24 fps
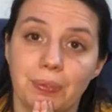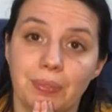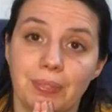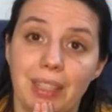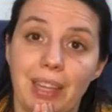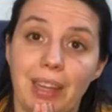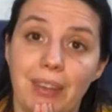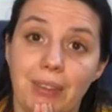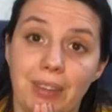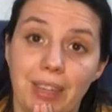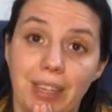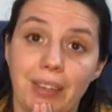
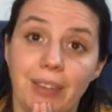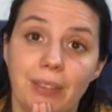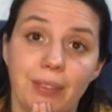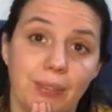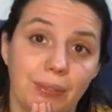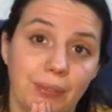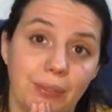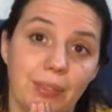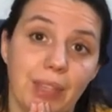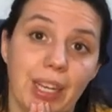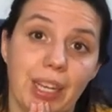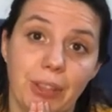I think
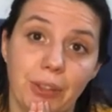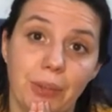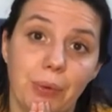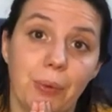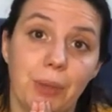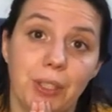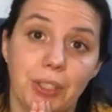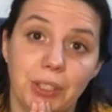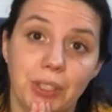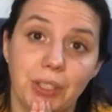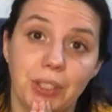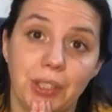I know
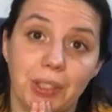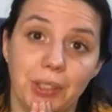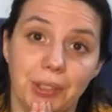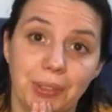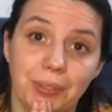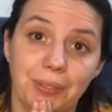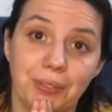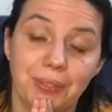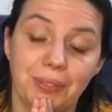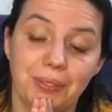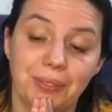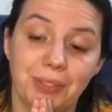what to do
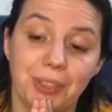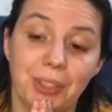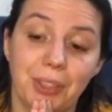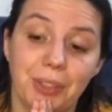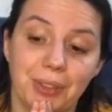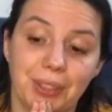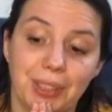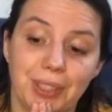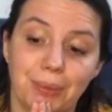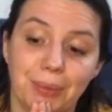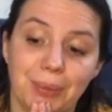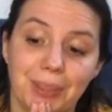for
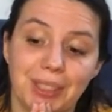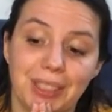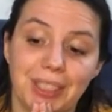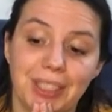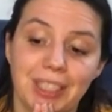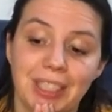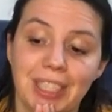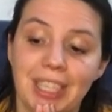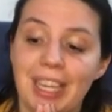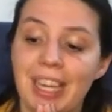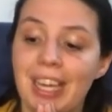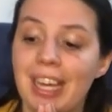Christmas.
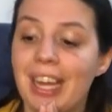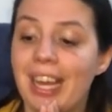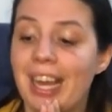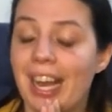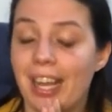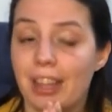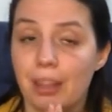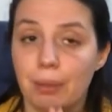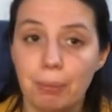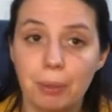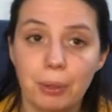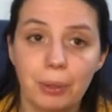
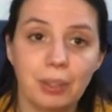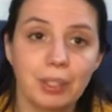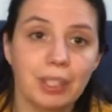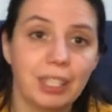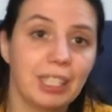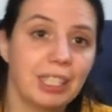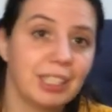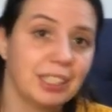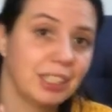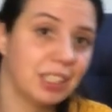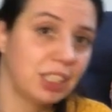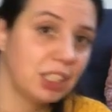And the book
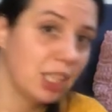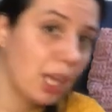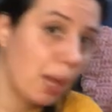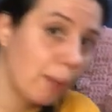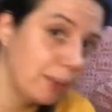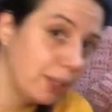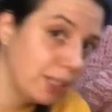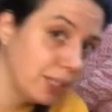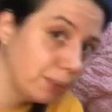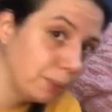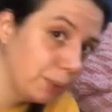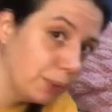is a
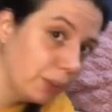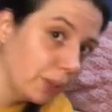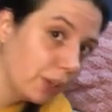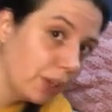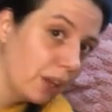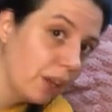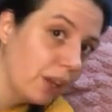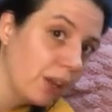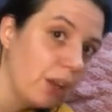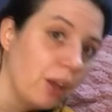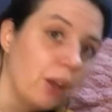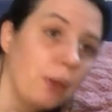Japanese book,
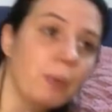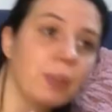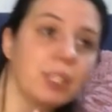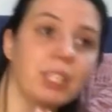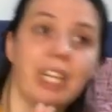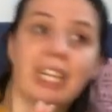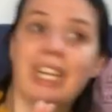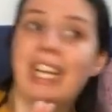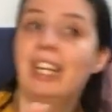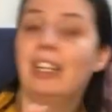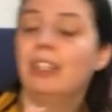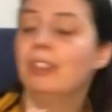which I
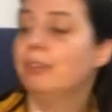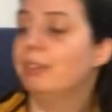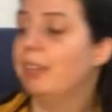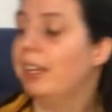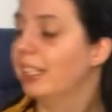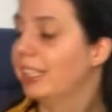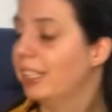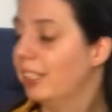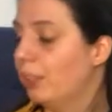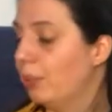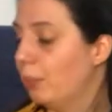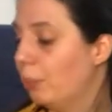cannot
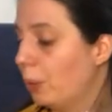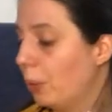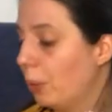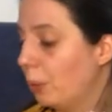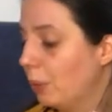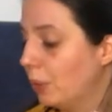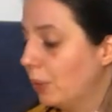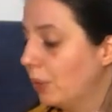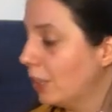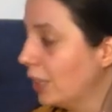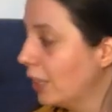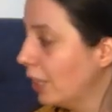find at the
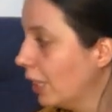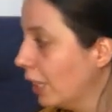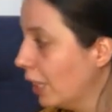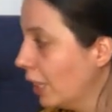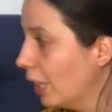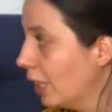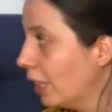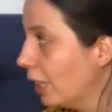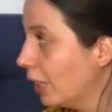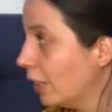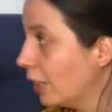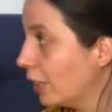moment,
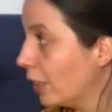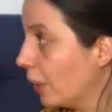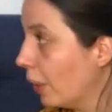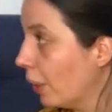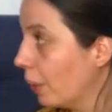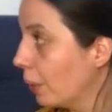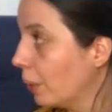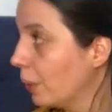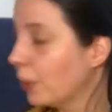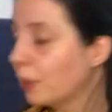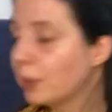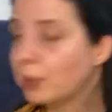so
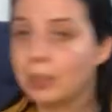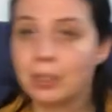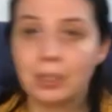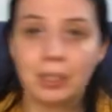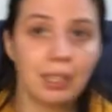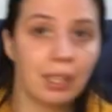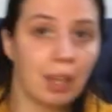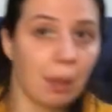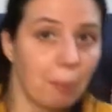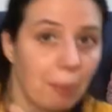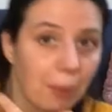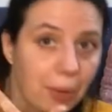
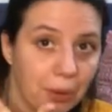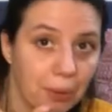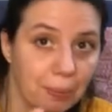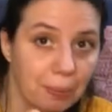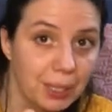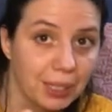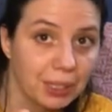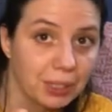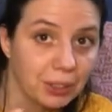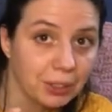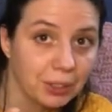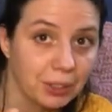put a
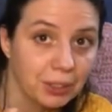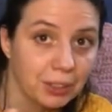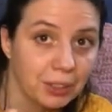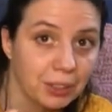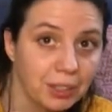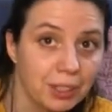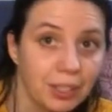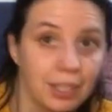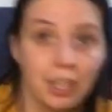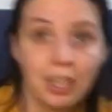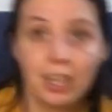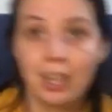picture
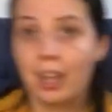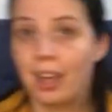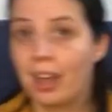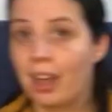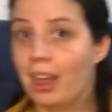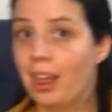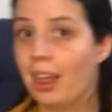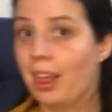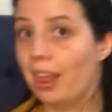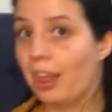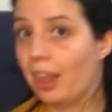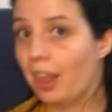
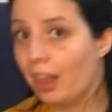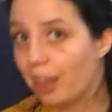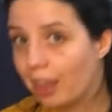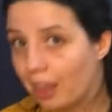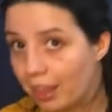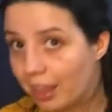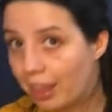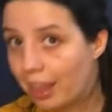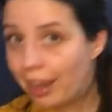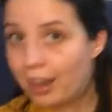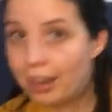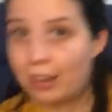
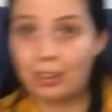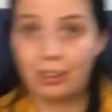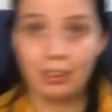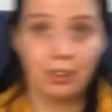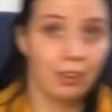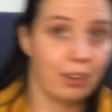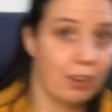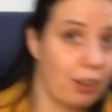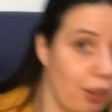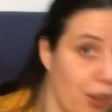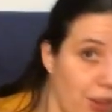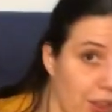there
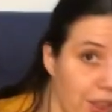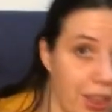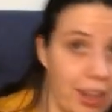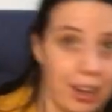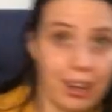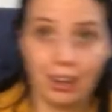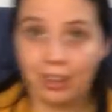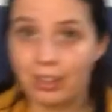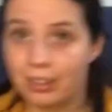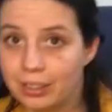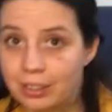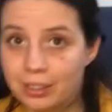or
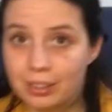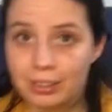there.